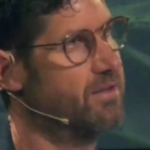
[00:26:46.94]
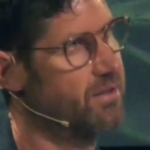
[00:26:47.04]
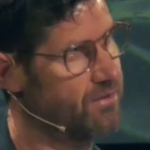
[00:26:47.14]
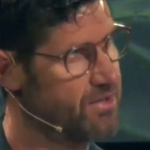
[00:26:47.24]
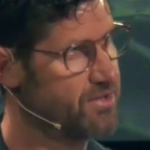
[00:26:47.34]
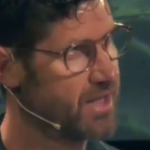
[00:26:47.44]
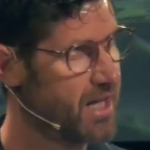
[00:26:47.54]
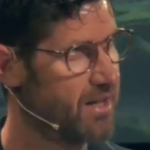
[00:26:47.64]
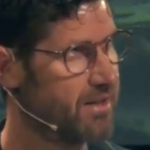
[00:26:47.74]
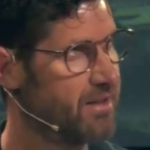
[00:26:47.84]
to
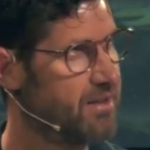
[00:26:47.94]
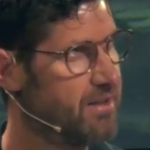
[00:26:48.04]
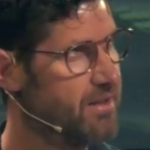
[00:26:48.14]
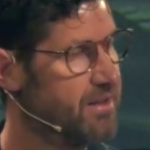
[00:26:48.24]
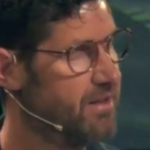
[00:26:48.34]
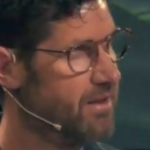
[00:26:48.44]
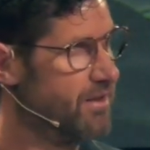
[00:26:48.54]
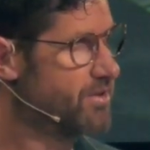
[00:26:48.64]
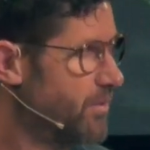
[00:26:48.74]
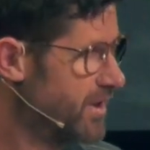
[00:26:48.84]
Christianity.
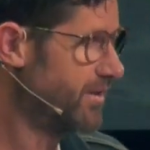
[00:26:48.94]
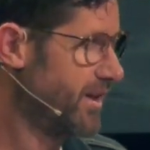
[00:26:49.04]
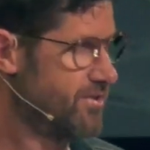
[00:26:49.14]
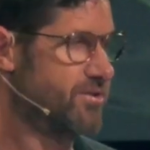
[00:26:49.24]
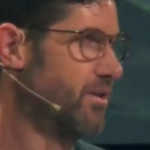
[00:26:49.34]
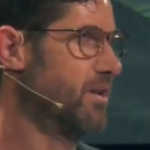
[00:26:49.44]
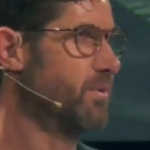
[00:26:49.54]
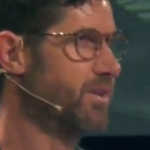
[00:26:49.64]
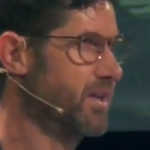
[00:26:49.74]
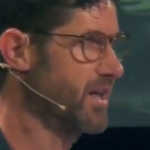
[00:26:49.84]
And so we hear that story and
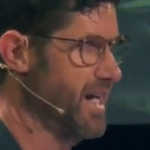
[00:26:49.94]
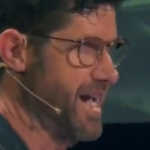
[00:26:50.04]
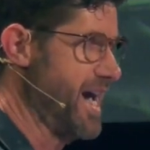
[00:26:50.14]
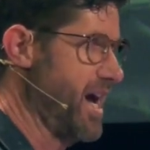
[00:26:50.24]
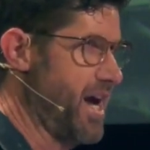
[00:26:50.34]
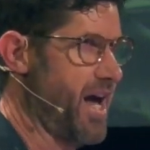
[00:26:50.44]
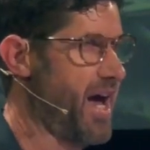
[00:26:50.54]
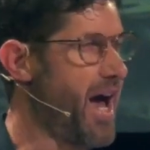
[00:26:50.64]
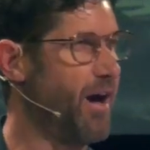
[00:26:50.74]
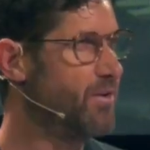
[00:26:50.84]
we think,
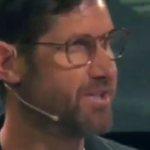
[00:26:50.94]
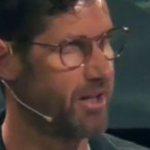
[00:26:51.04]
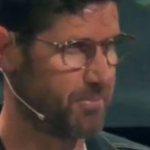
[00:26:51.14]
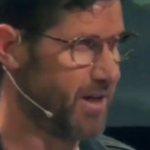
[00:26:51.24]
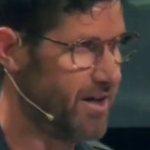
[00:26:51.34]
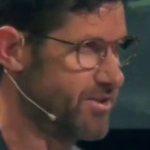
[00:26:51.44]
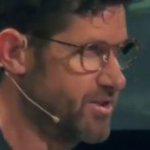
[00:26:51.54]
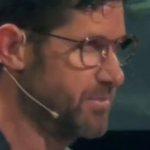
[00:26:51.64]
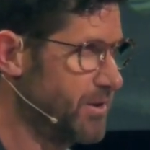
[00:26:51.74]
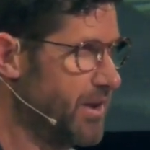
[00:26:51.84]
how is that
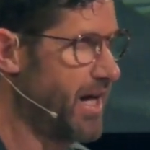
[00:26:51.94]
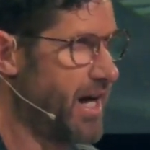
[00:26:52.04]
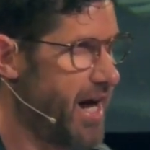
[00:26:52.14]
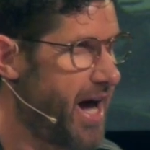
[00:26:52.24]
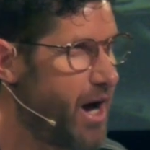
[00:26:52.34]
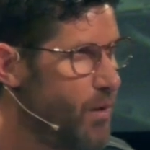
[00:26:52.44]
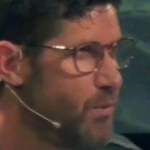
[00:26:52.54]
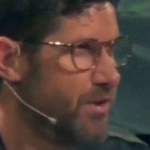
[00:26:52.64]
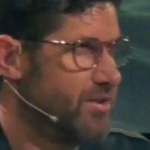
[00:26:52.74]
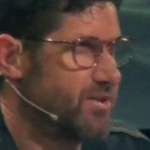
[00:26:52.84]
possible? How
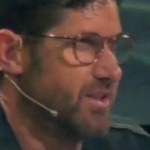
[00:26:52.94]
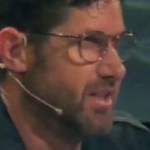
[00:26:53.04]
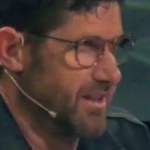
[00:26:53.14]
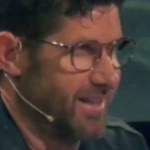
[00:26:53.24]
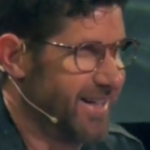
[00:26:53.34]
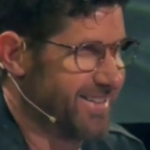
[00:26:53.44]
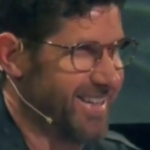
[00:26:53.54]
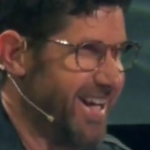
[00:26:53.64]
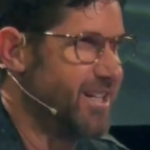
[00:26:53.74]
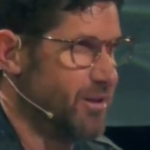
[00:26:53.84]
does God
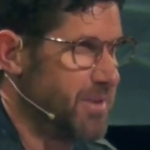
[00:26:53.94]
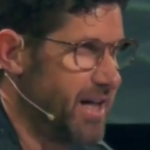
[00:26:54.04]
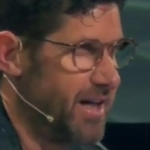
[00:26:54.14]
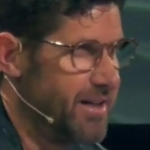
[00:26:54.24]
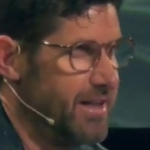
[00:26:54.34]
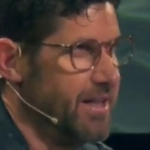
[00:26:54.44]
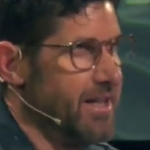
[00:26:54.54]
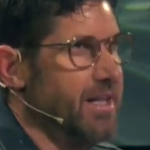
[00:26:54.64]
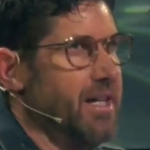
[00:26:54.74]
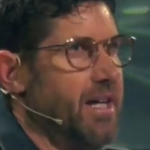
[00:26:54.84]
take a man
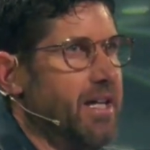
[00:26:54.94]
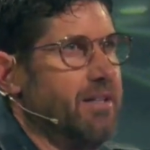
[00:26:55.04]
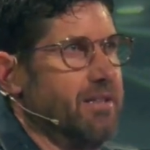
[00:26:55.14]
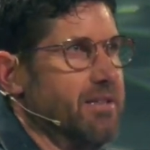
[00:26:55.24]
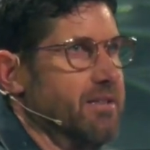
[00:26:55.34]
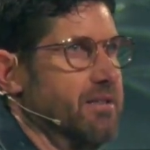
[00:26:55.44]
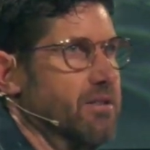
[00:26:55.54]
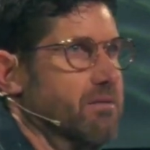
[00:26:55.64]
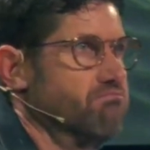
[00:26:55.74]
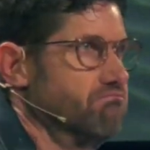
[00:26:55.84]
and
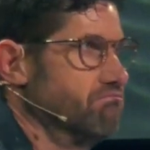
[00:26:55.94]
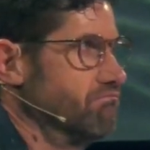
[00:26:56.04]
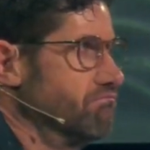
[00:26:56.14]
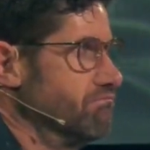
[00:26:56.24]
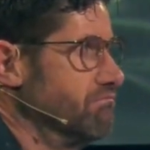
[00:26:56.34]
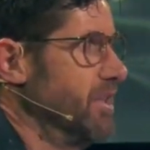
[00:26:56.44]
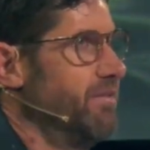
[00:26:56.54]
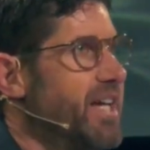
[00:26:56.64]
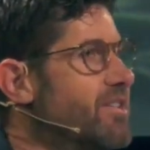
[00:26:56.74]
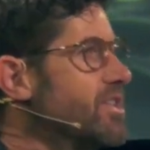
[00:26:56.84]

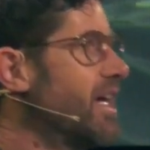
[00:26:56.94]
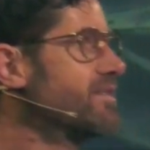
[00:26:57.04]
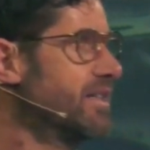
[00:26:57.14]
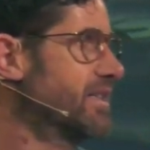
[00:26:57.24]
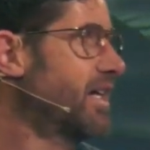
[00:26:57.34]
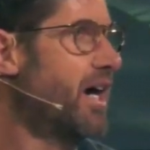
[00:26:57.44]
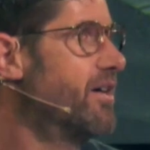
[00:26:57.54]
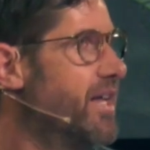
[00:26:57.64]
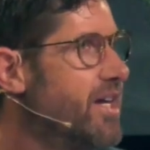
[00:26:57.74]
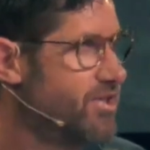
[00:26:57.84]
evangelize an
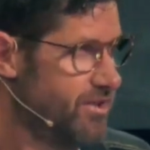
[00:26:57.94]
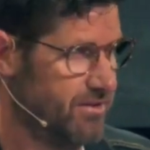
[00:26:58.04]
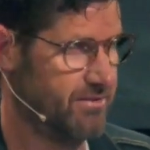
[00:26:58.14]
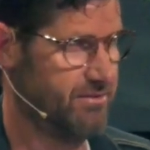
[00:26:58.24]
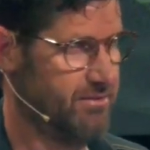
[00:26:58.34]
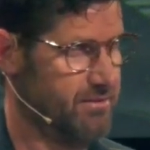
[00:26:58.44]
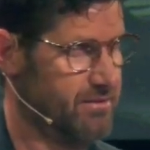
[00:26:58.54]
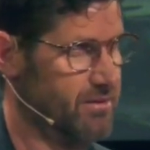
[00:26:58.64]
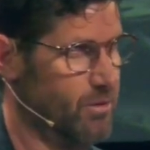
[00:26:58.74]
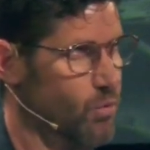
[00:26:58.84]
entire nation?
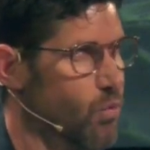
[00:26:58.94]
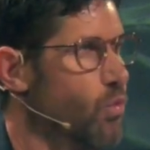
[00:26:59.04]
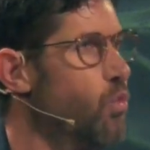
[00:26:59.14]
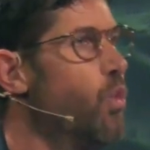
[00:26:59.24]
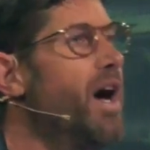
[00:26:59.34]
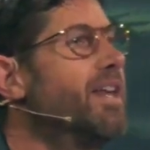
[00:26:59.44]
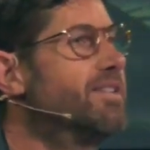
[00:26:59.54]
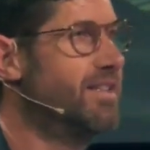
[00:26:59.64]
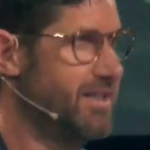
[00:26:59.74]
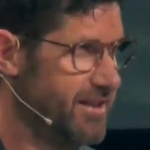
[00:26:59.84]
What
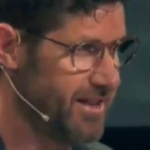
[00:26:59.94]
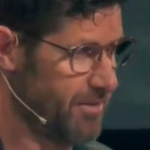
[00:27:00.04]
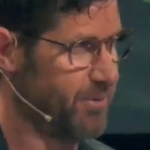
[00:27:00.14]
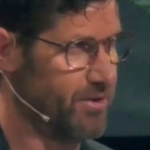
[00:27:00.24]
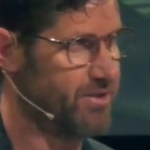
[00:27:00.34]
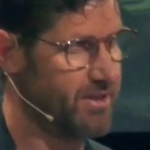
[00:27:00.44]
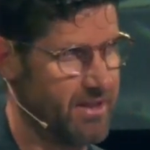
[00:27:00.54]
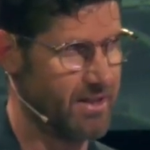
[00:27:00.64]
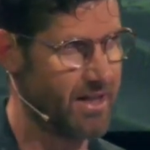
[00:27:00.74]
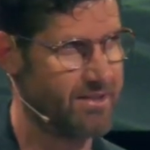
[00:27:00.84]
is it in that person
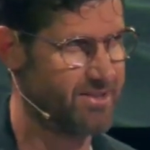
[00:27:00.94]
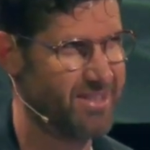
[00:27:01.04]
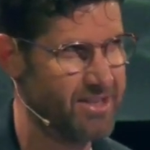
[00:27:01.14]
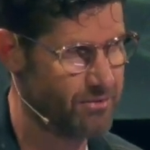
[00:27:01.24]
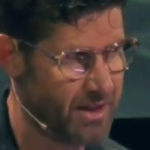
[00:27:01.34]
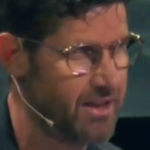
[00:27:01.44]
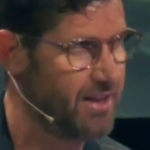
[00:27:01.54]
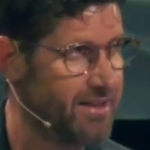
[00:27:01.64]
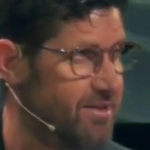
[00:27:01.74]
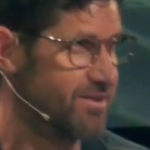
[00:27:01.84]
that God sees,
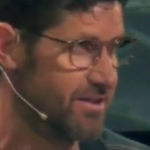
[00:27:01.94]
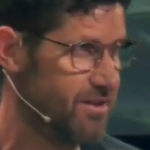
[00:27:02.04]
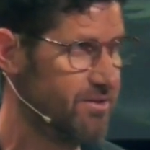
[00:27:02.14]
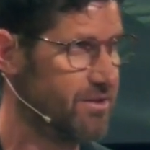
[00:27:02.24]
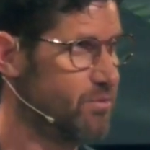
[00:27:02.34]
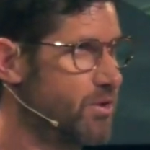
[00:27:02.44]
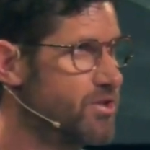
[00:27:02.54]
recognizes, and uses? Well,